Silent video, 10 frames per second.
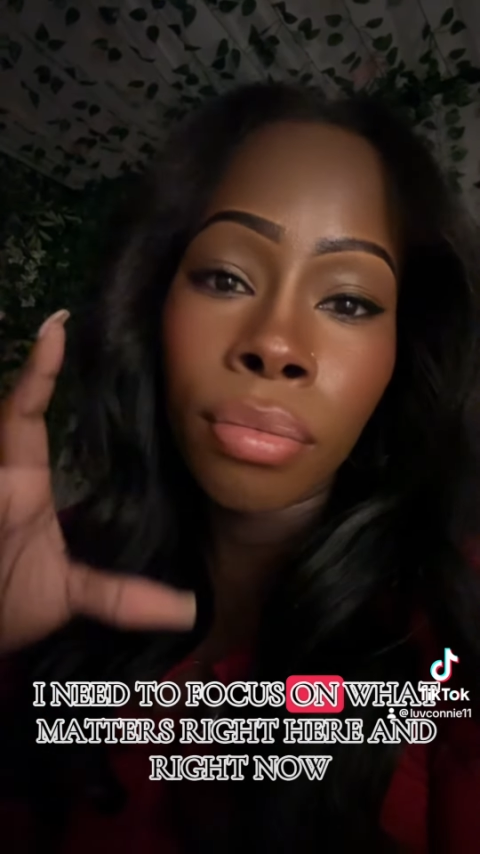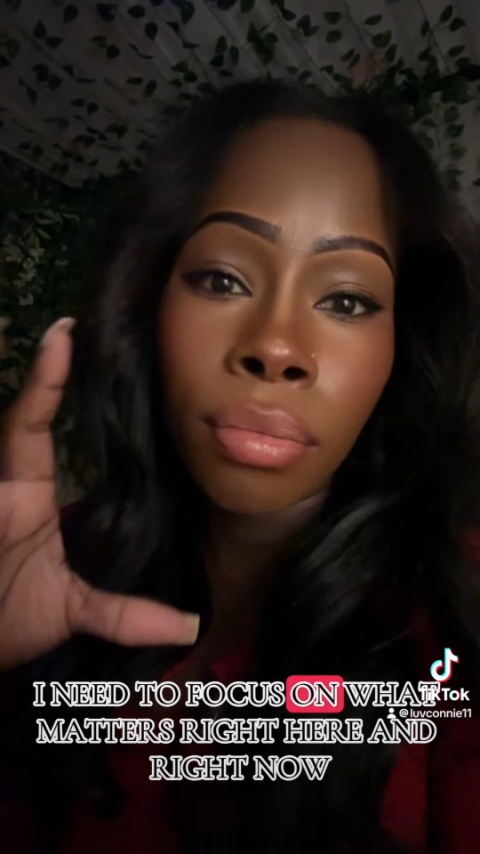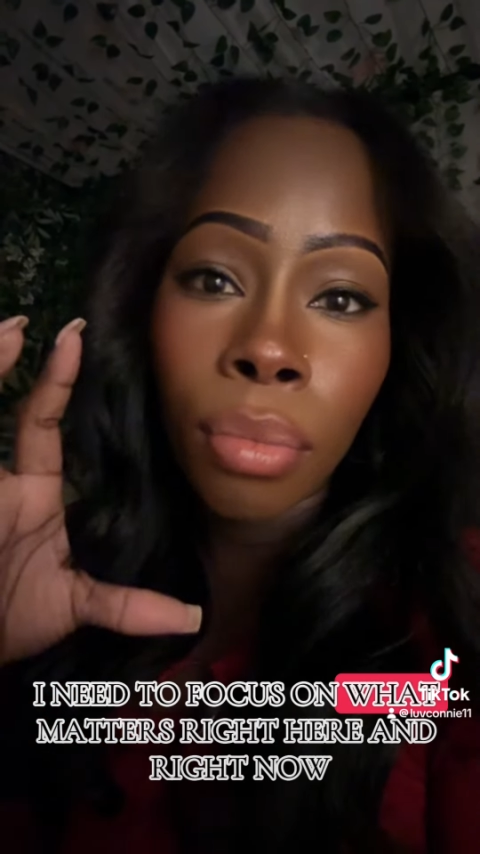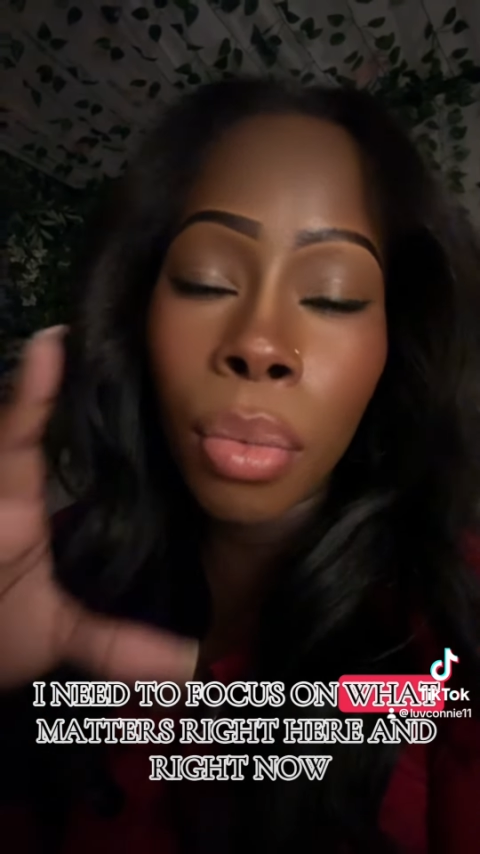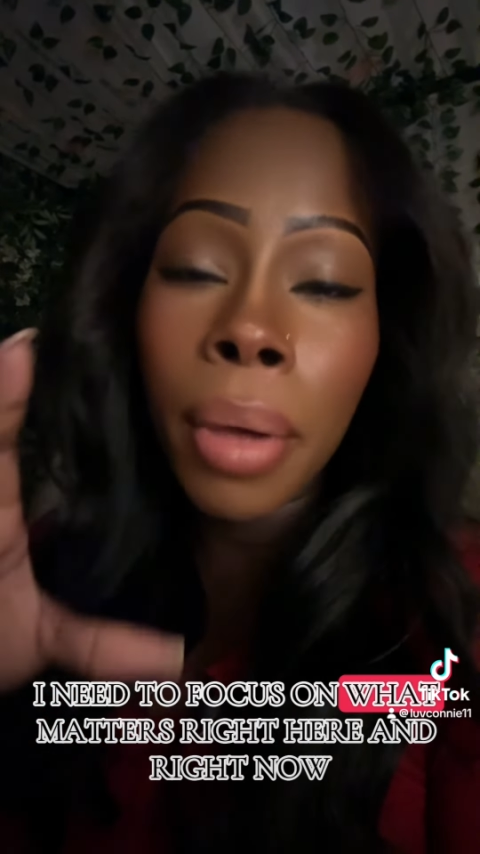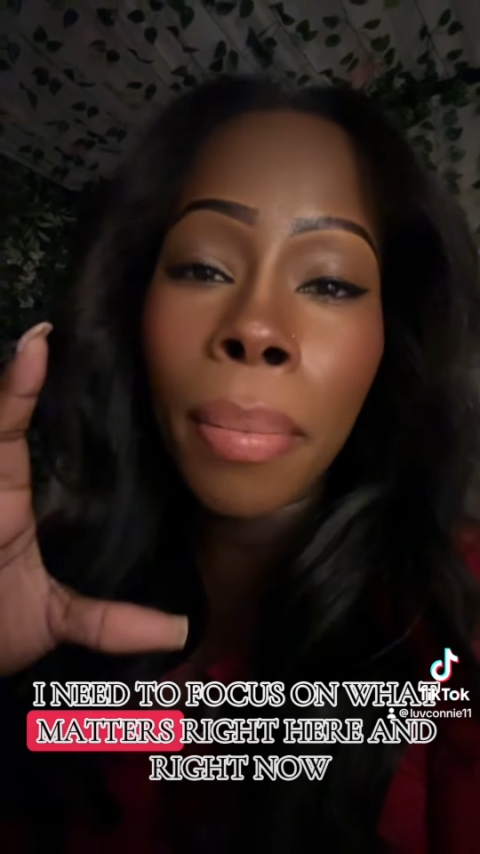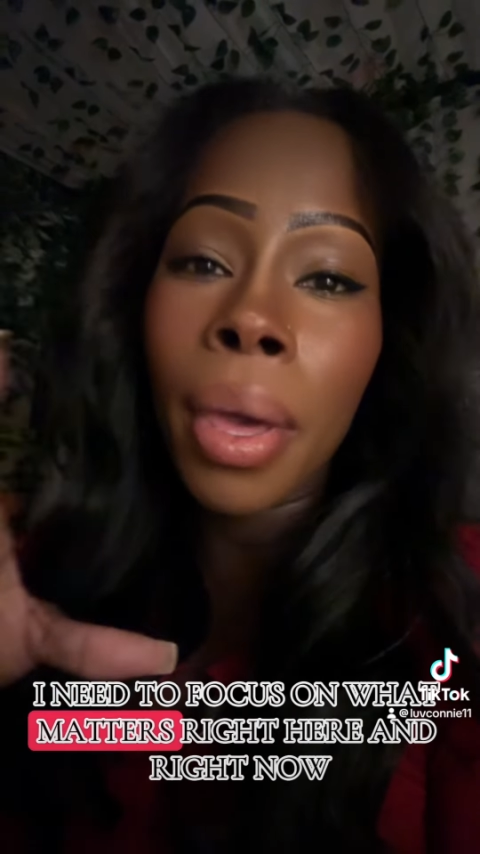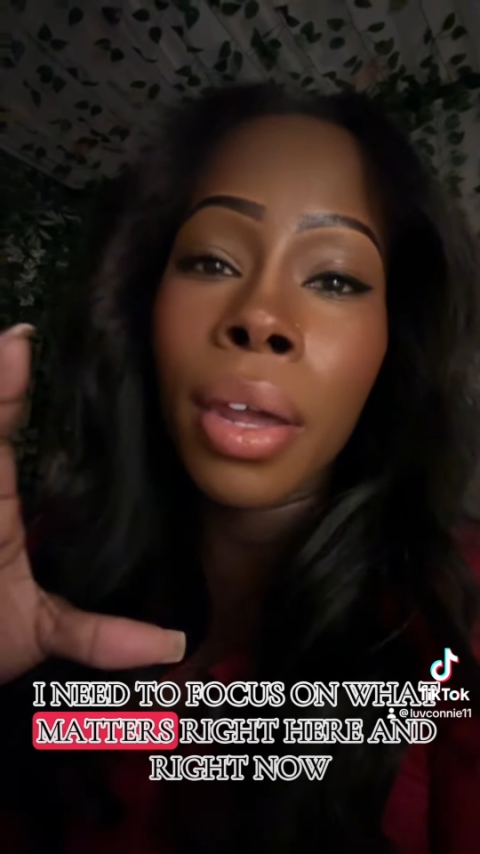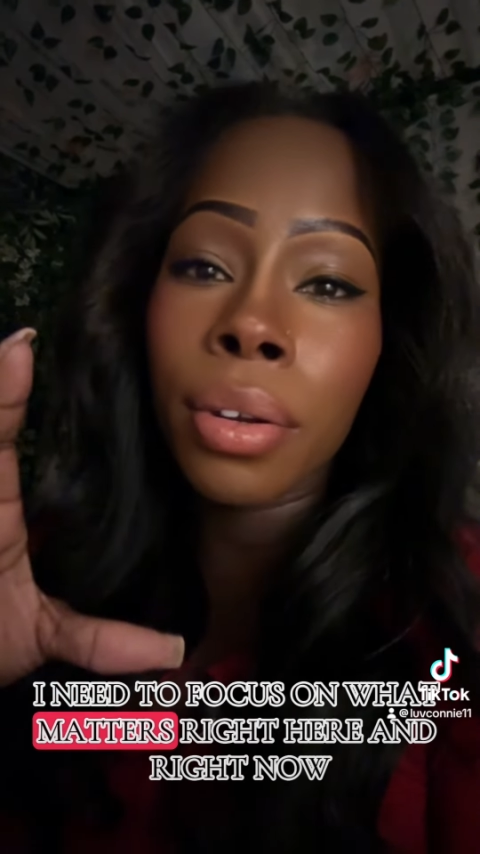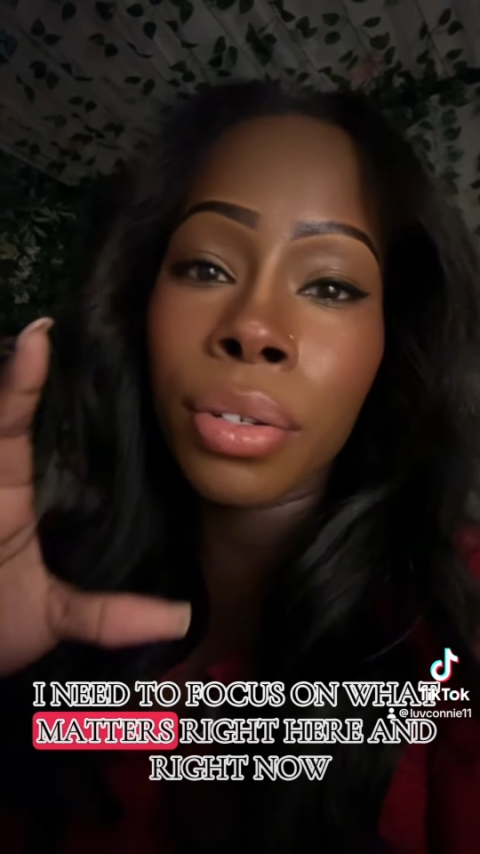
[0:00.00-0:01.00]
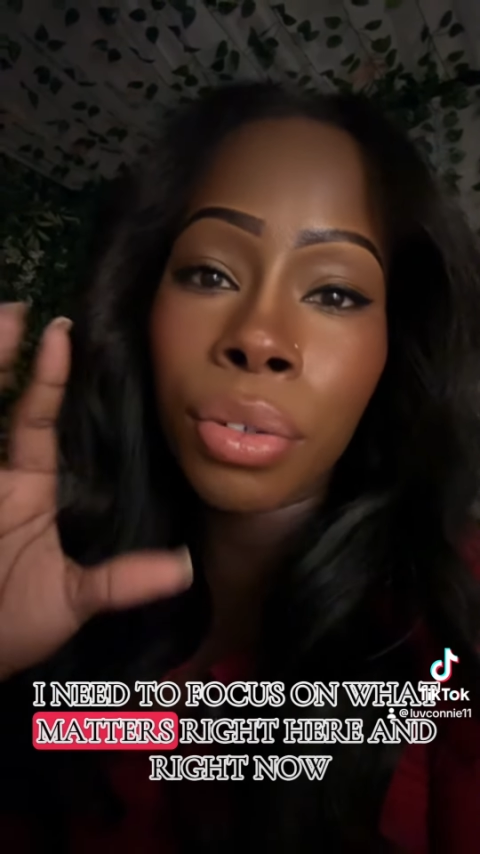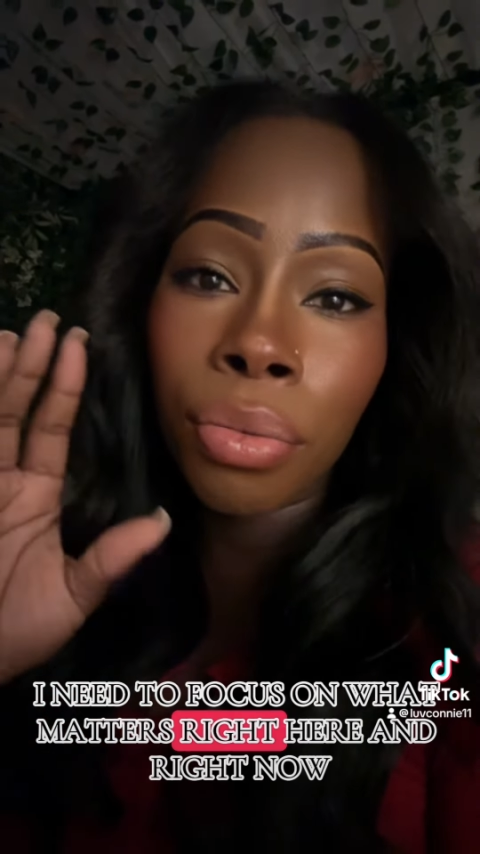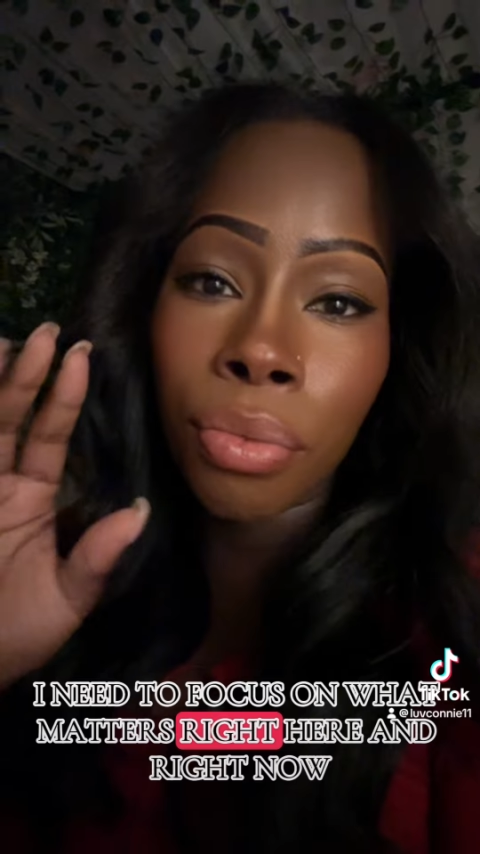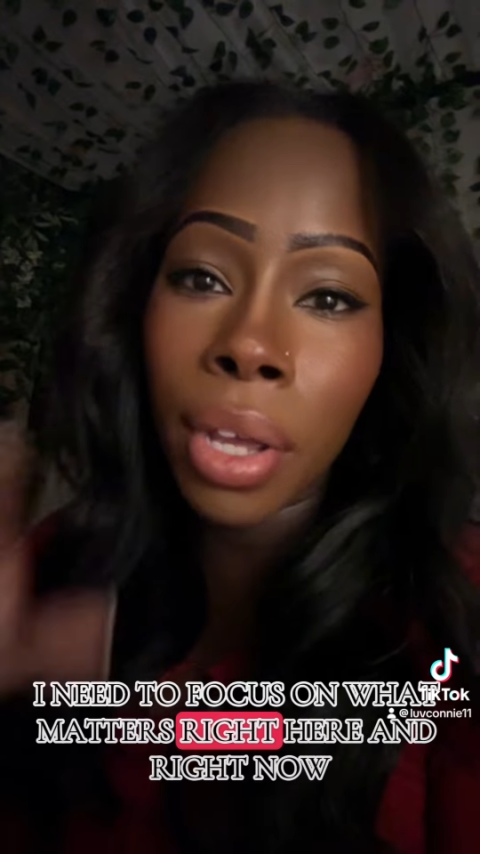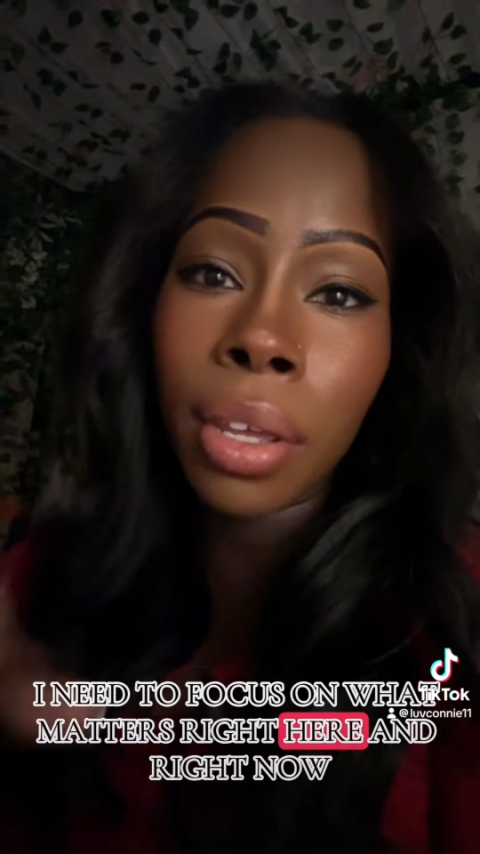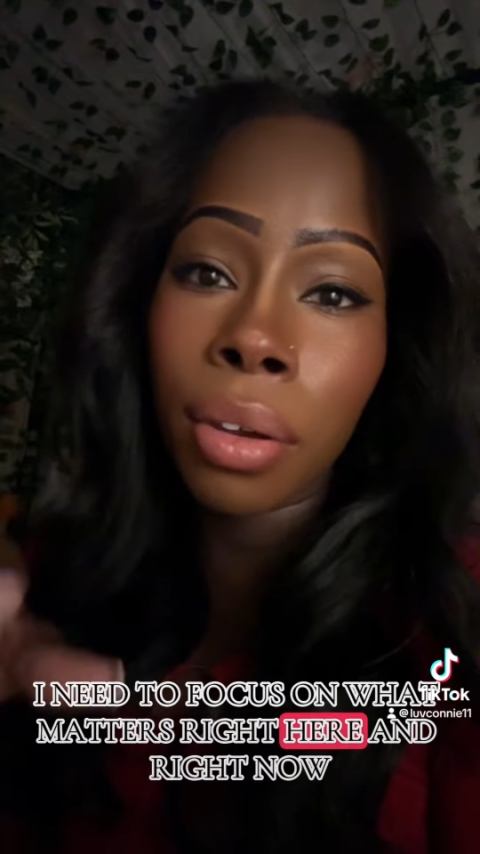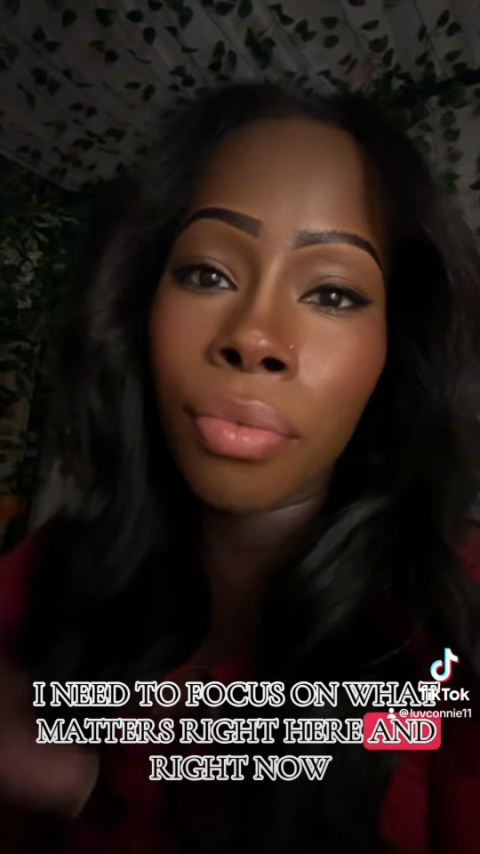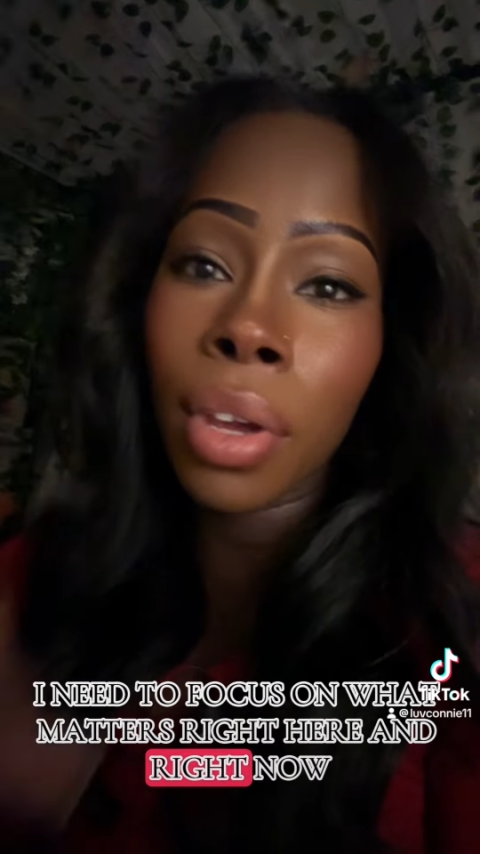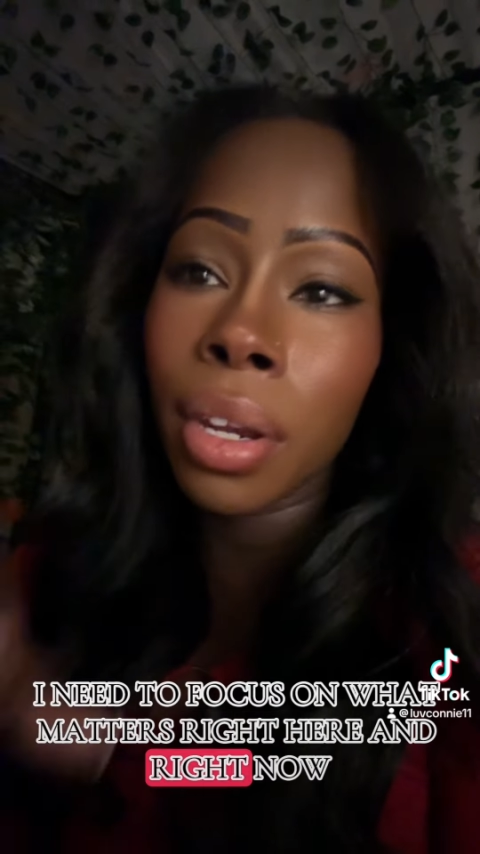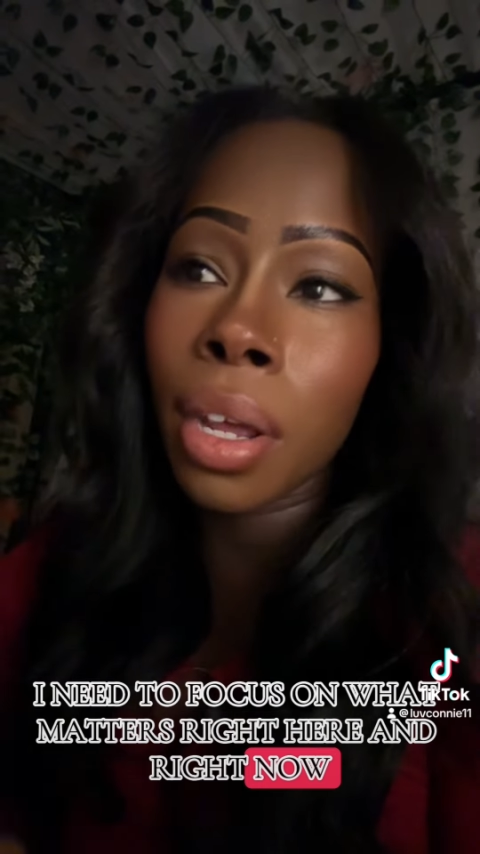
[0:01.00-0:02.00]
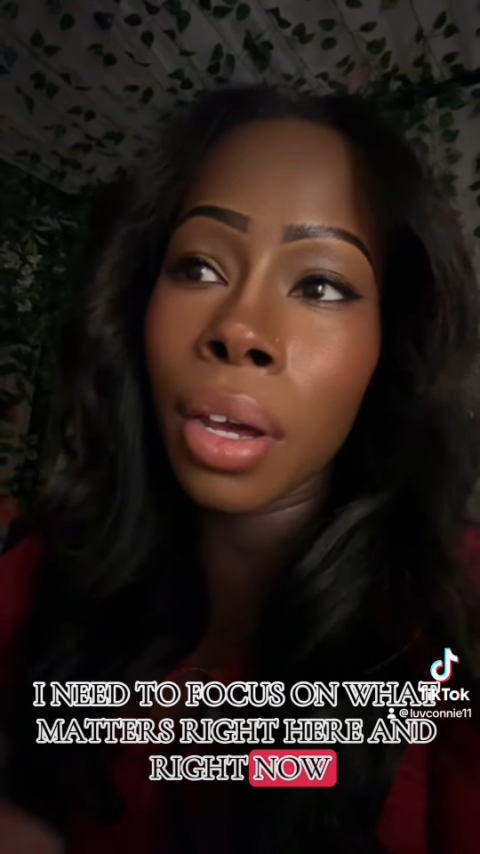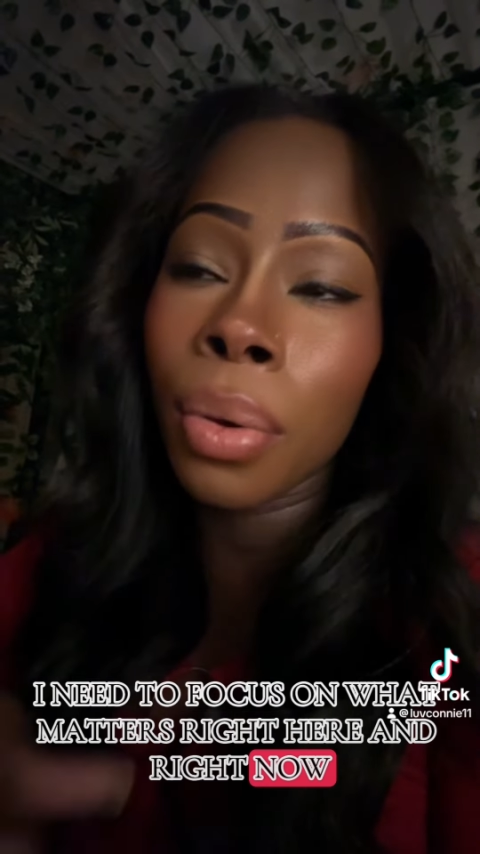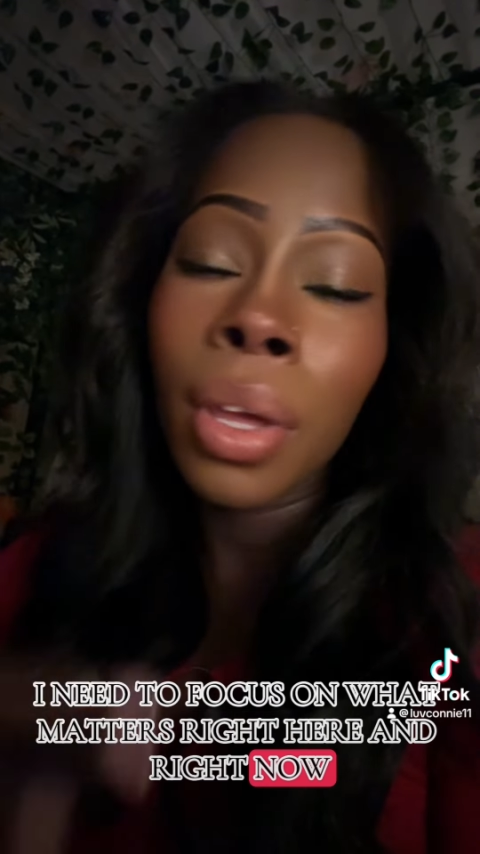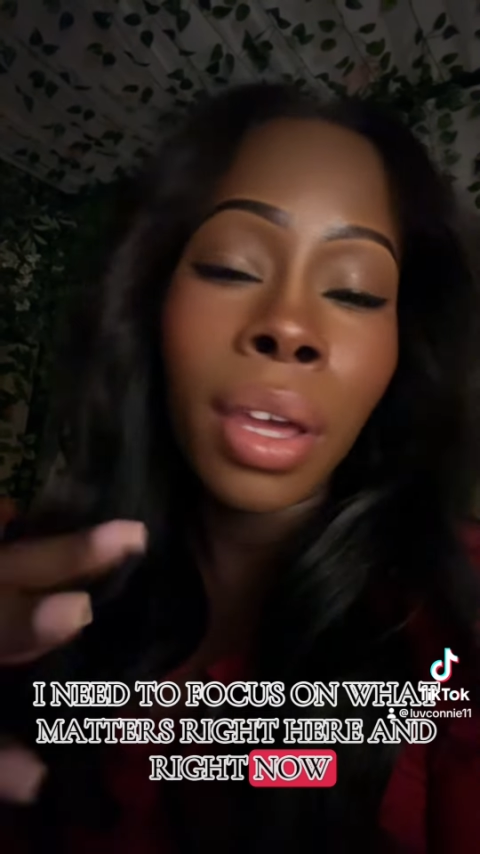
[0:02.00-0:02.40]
what matters right here and right now.